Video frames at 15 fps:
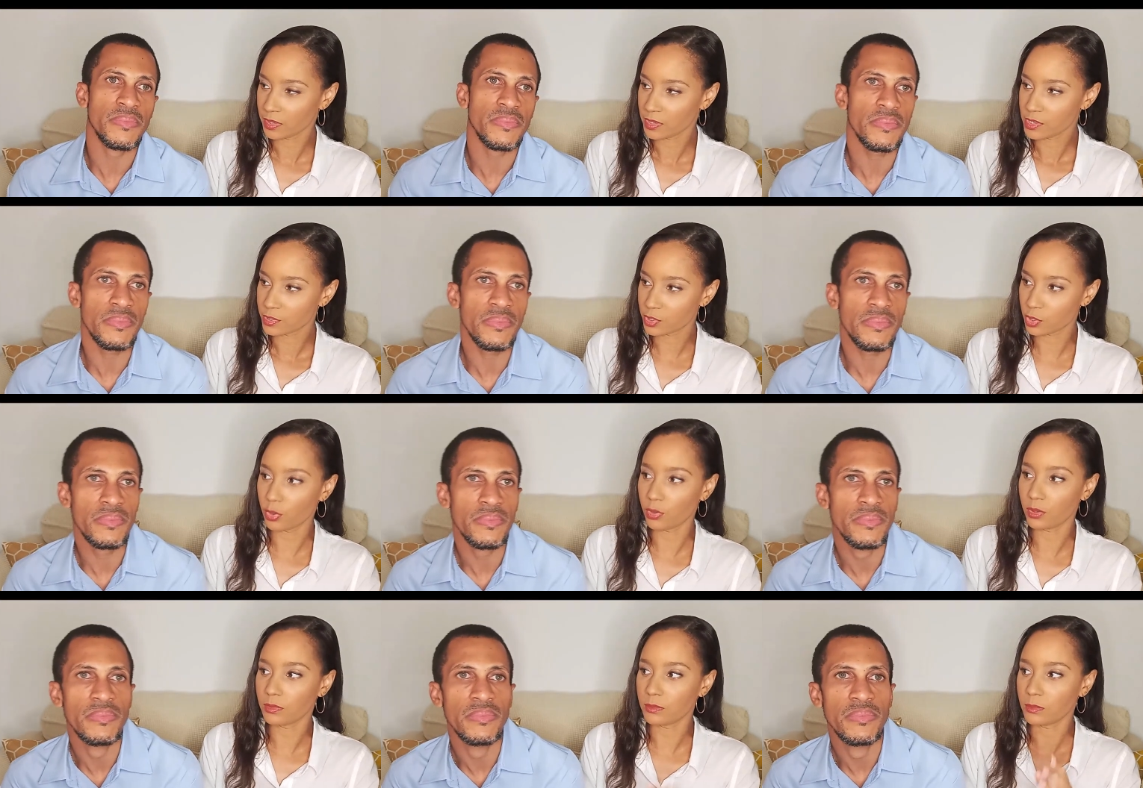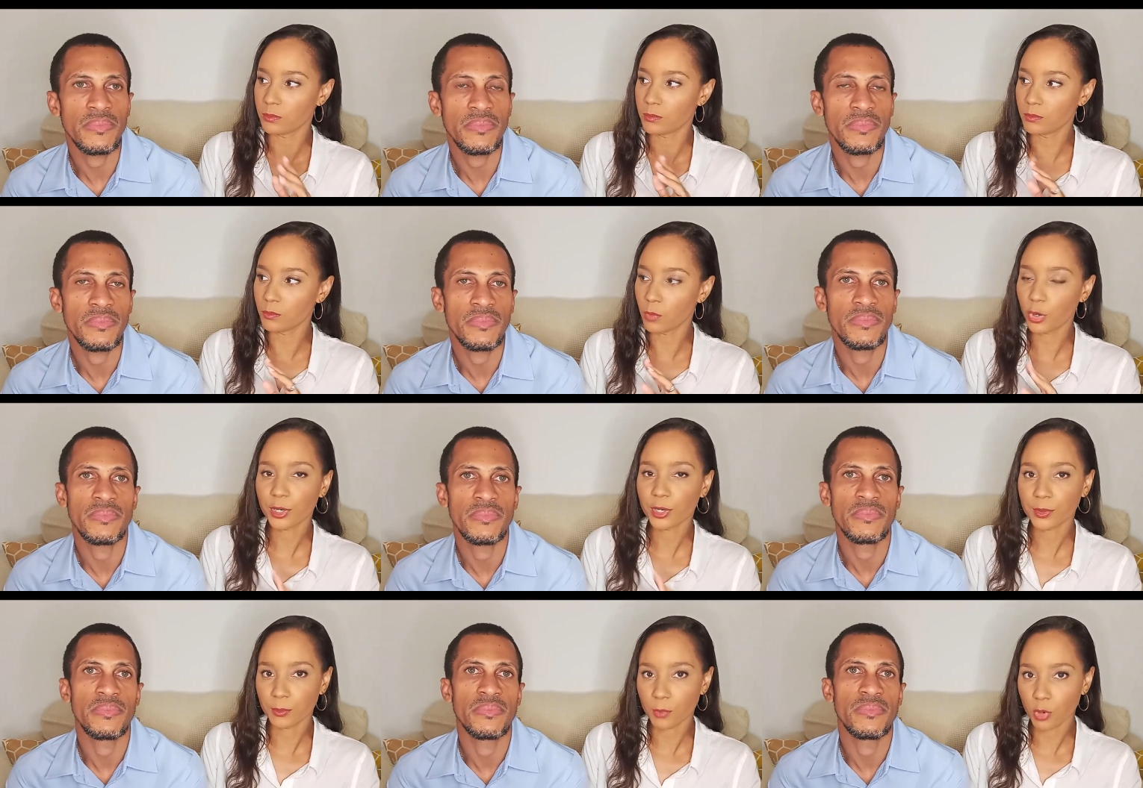Speaker 1: So
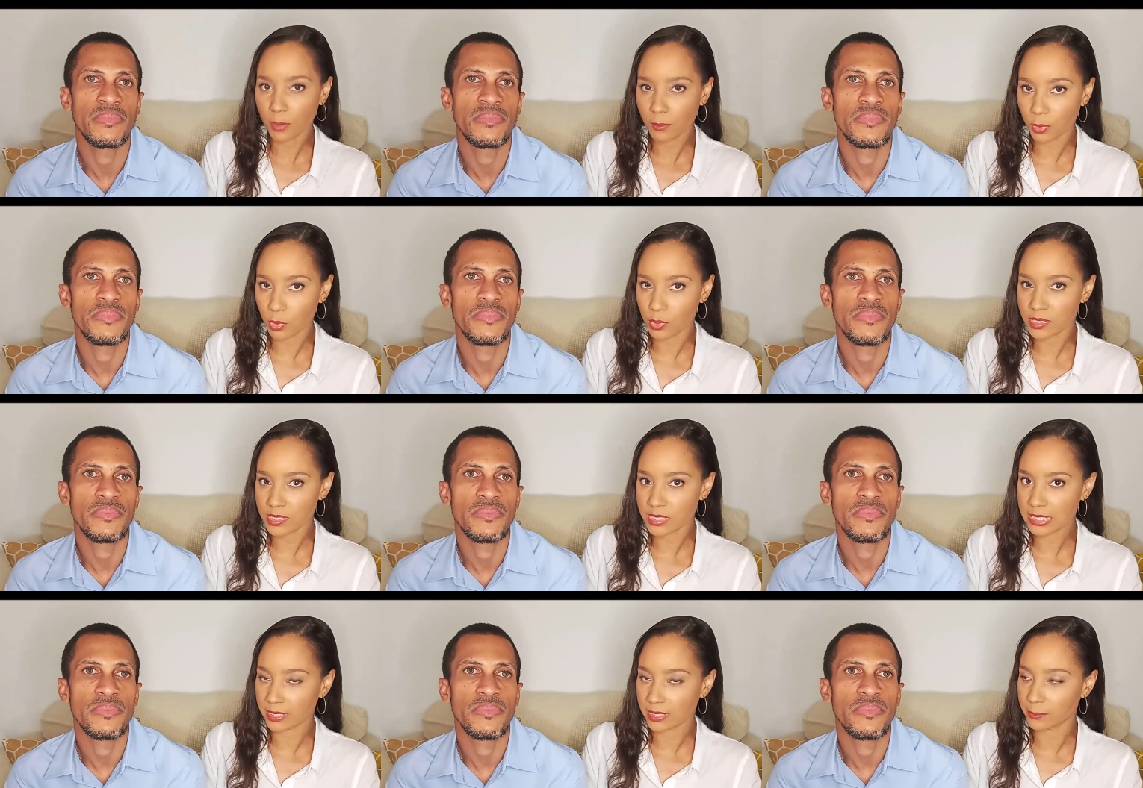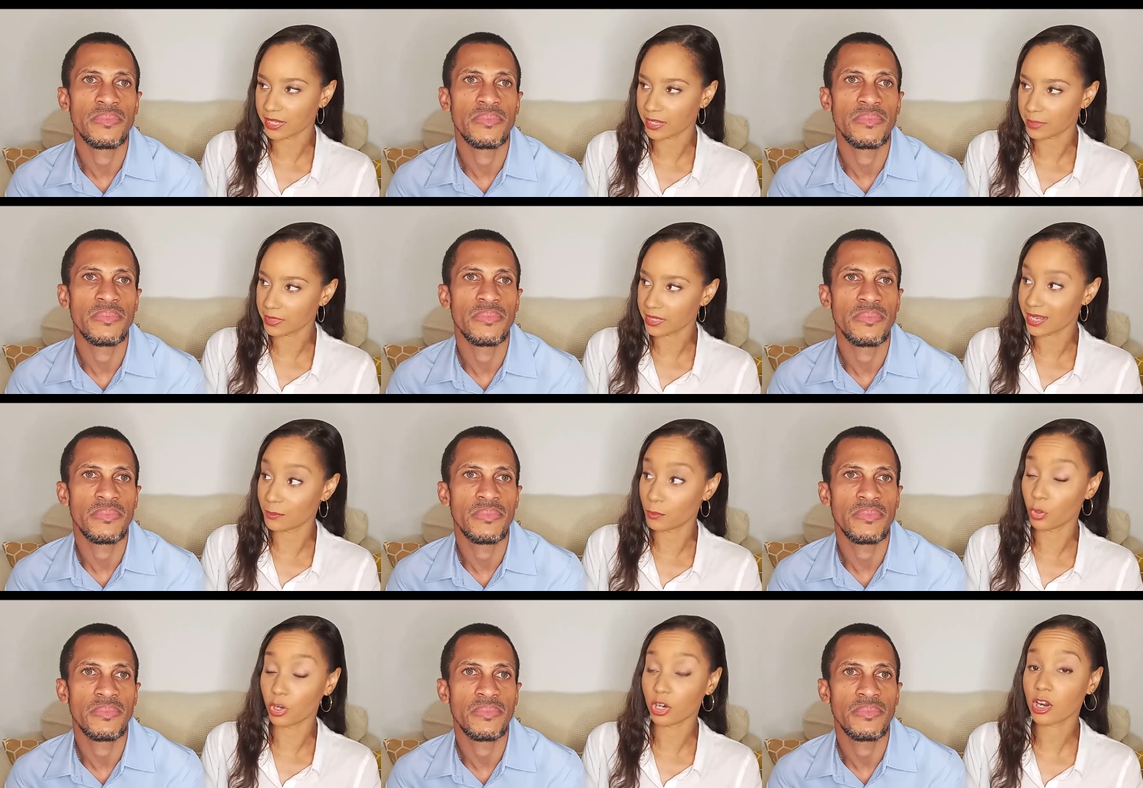more, more bones in the baby
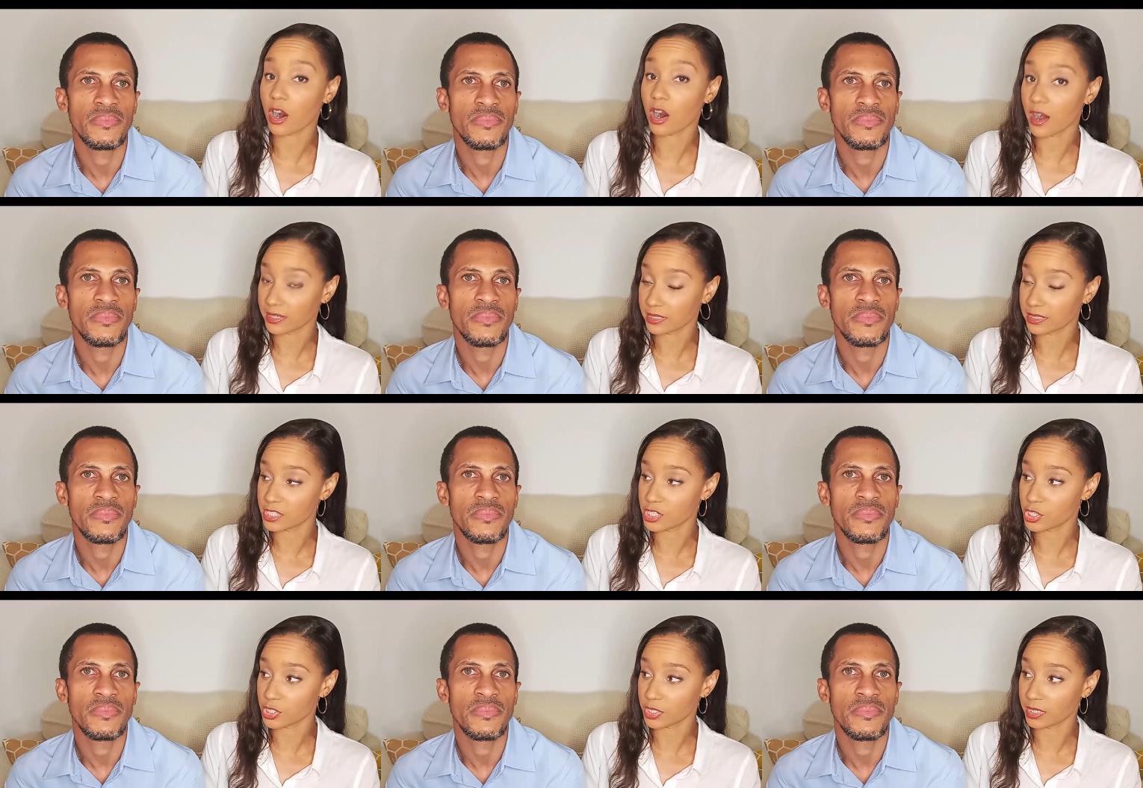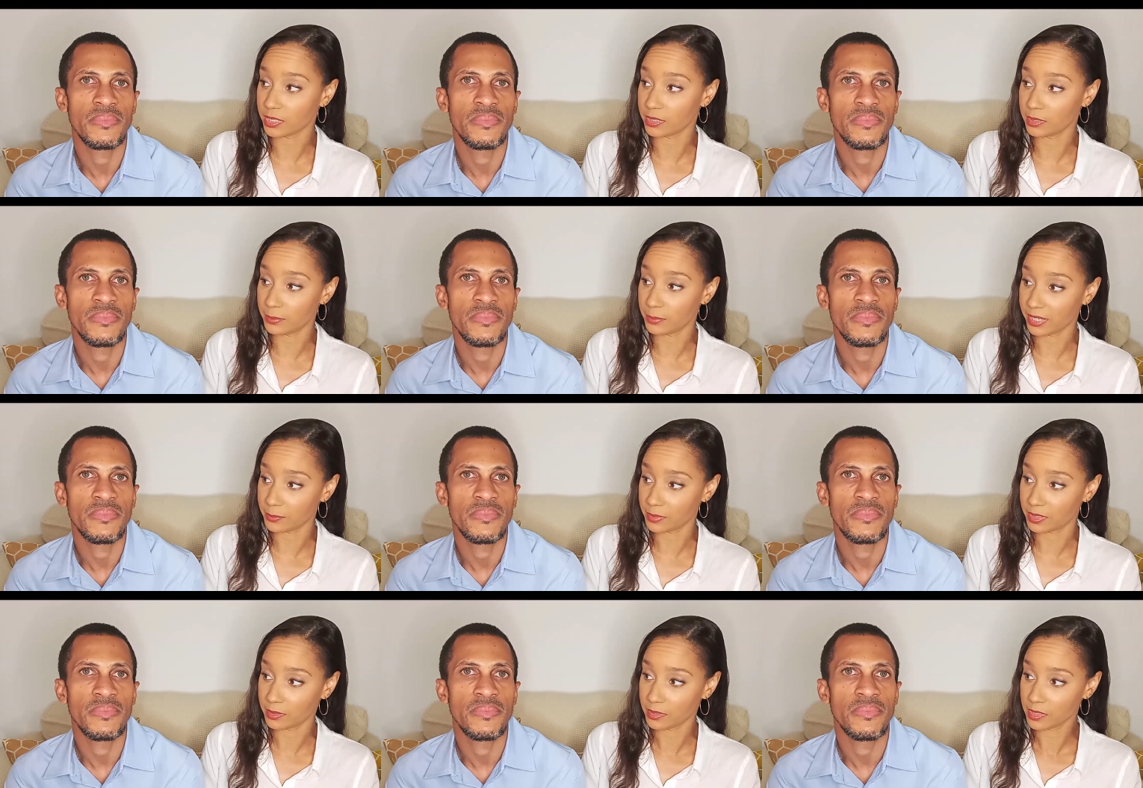and more cartilage in the
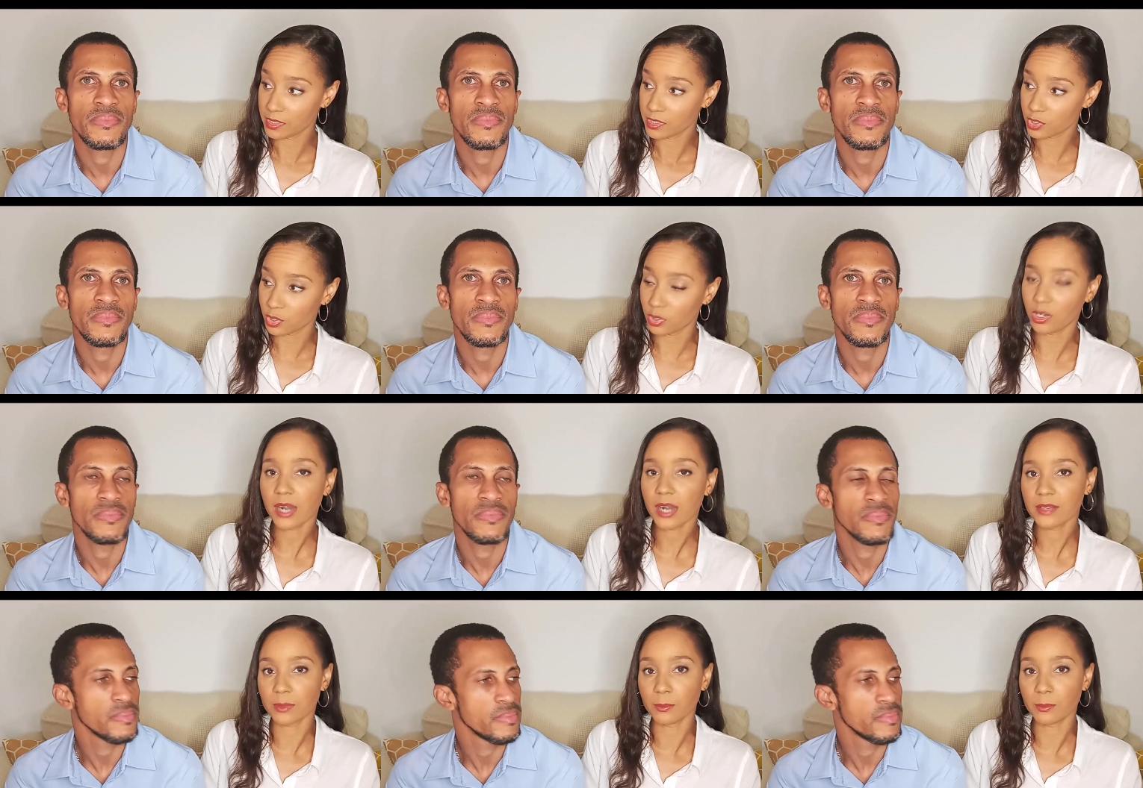baby. So a lot of the